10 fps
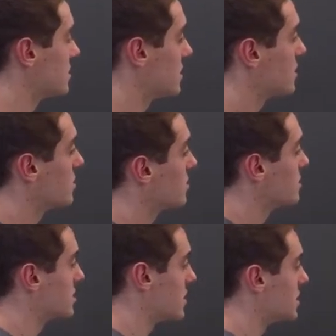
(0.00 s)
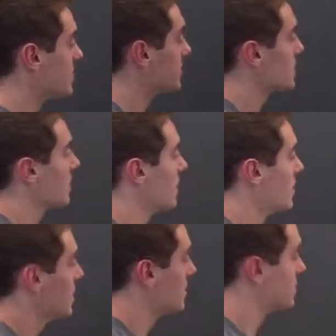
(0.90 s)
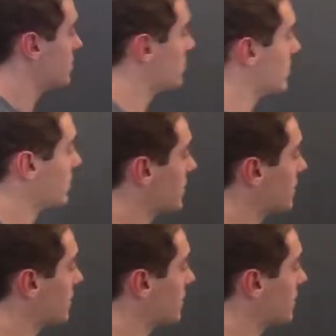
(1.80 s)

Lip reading: C. So we were